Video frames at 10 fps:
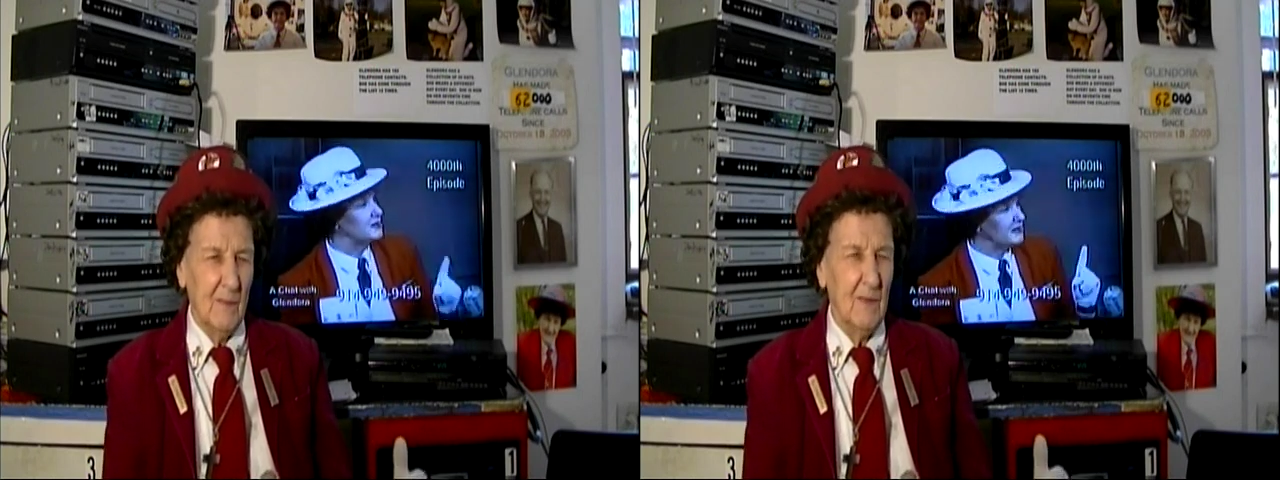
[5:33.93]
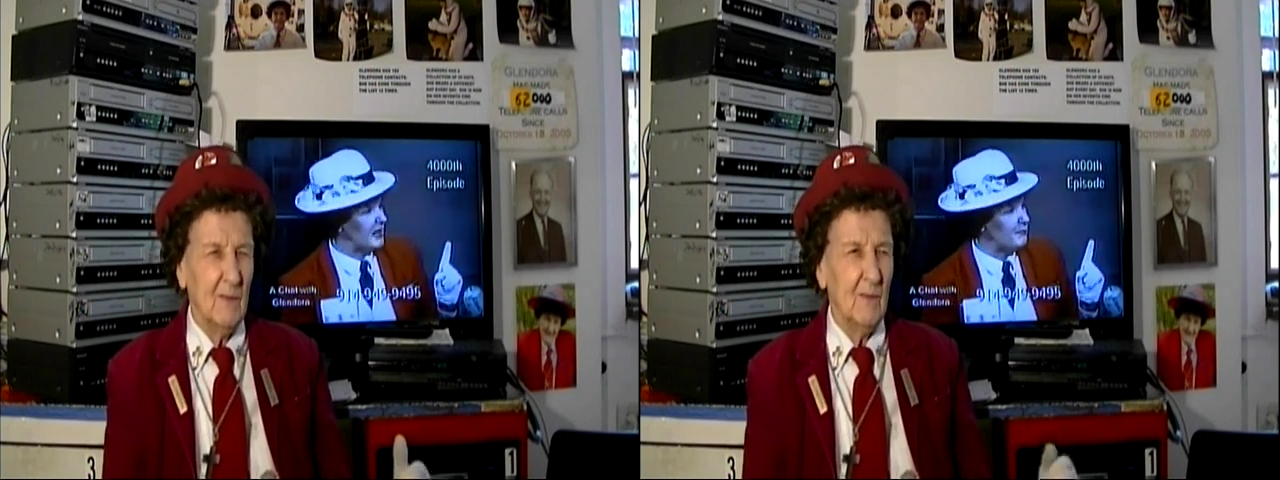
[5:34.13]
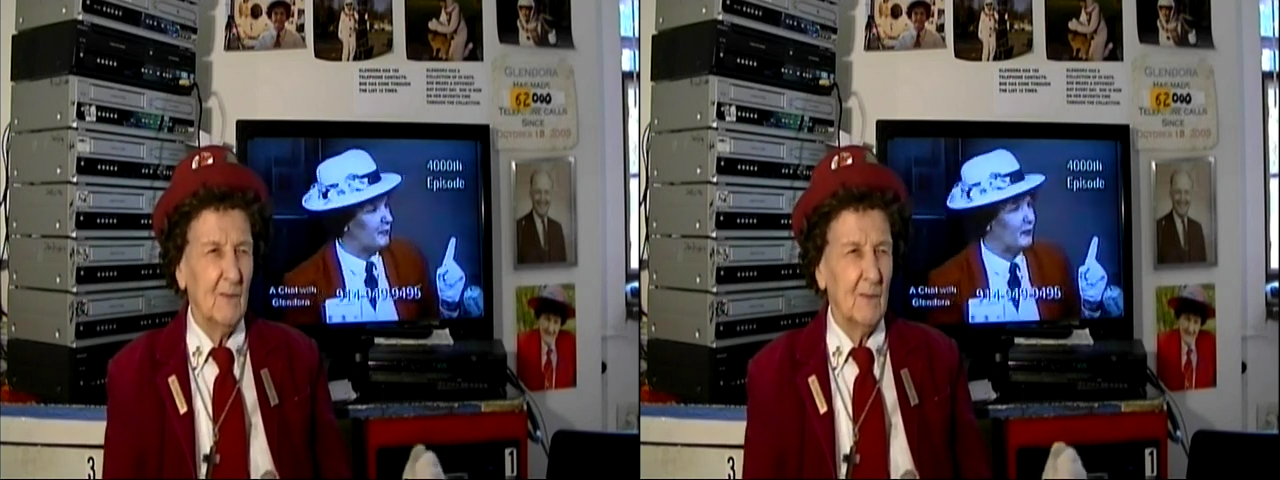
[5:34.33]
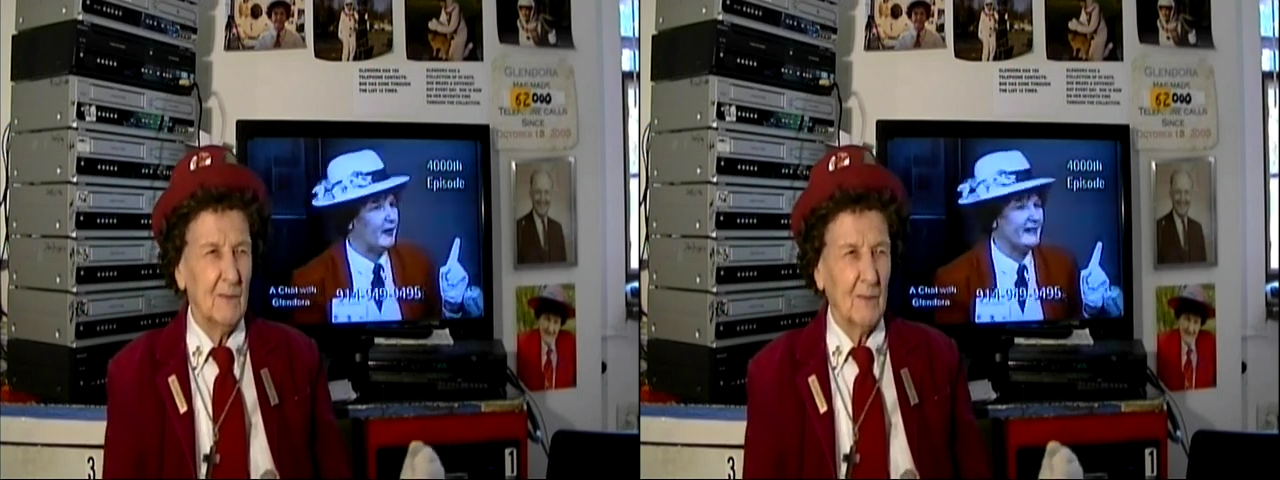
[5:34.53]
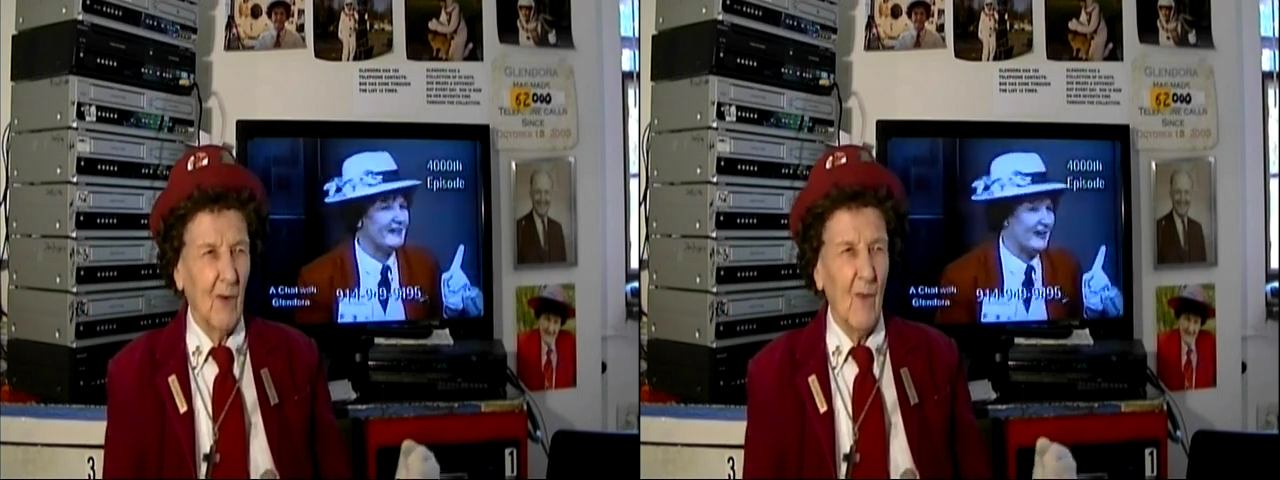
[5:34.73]
the universe
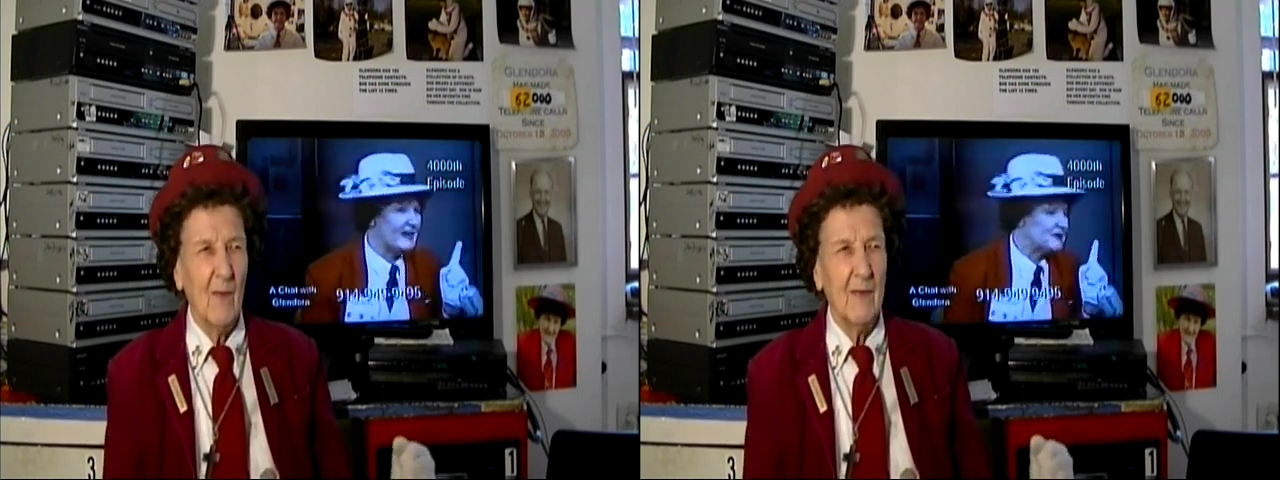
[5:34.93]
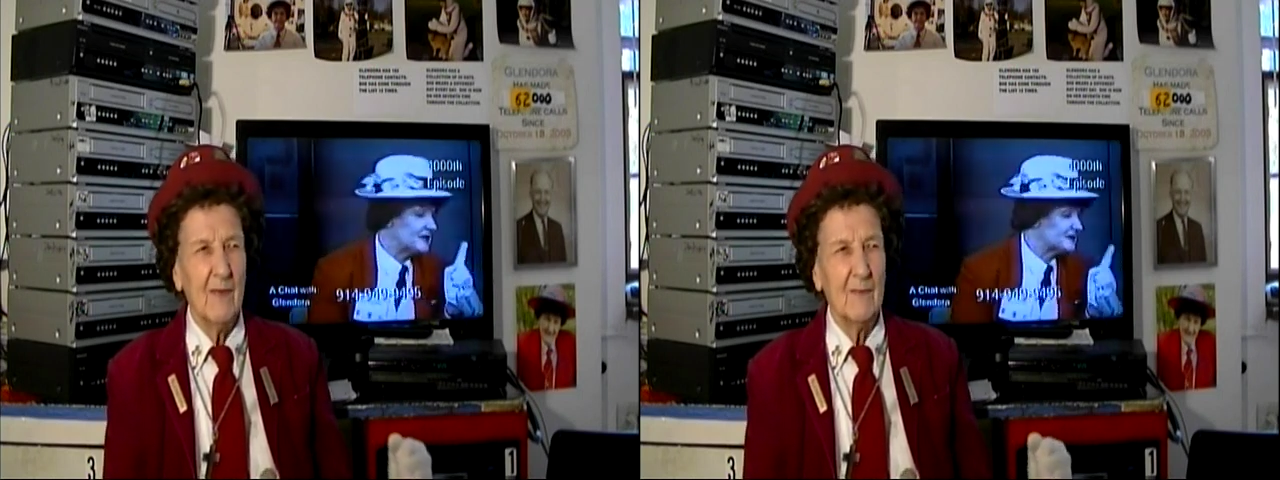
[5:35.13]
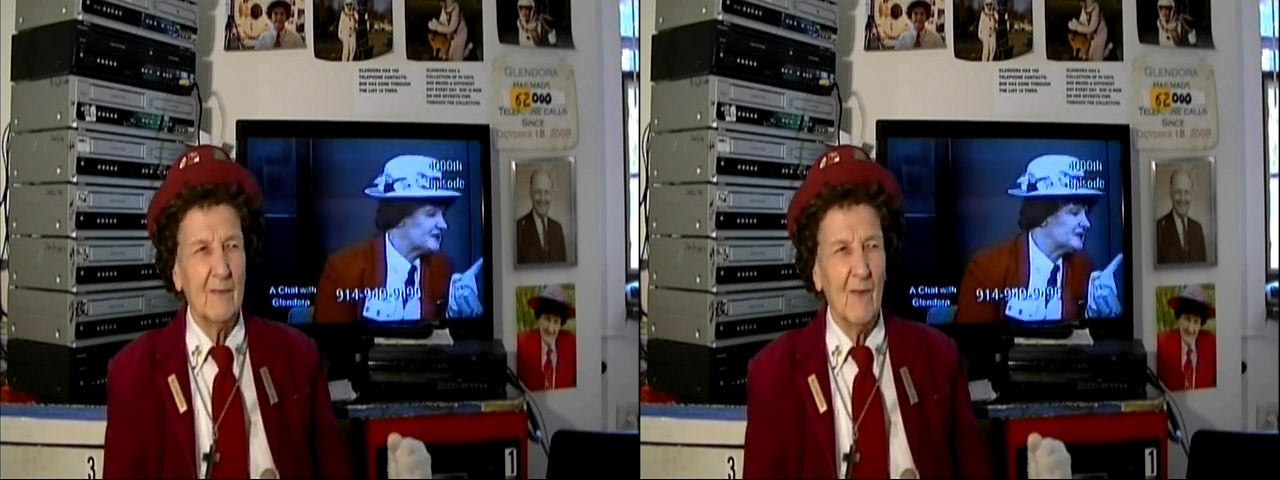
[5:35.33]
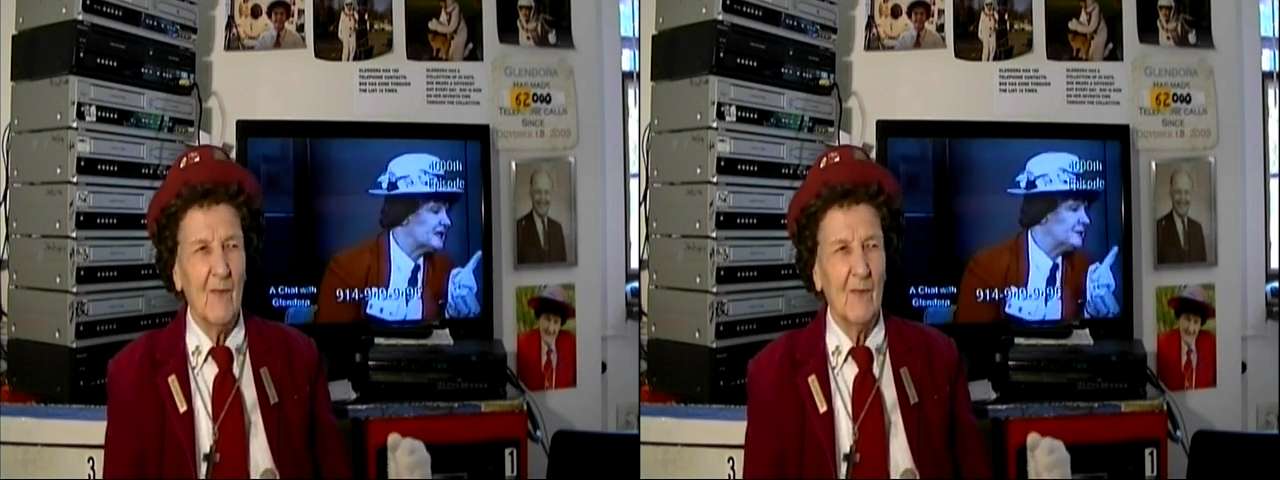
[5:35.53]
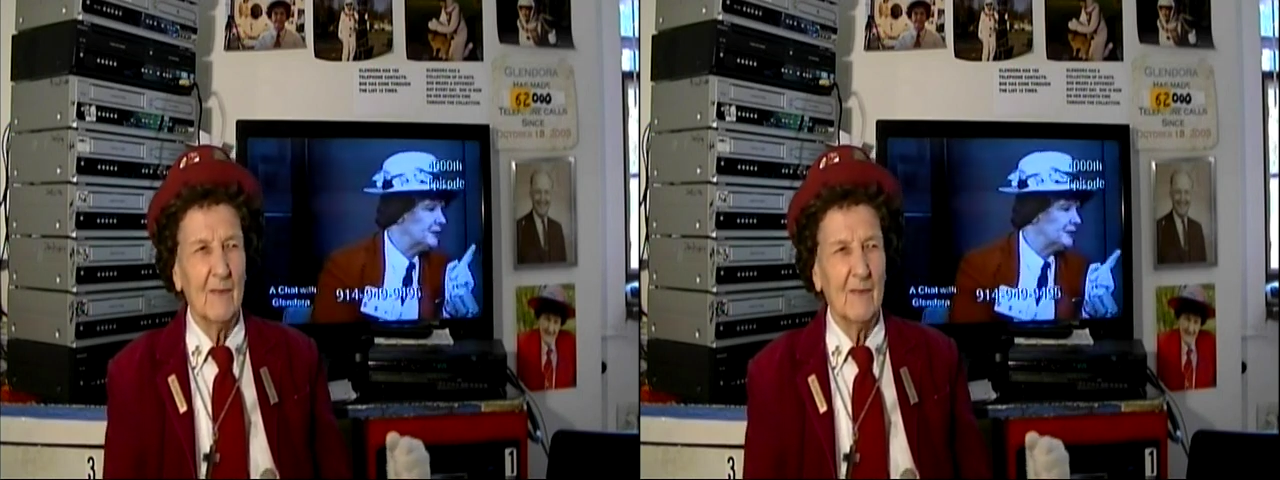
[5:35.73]
going and growing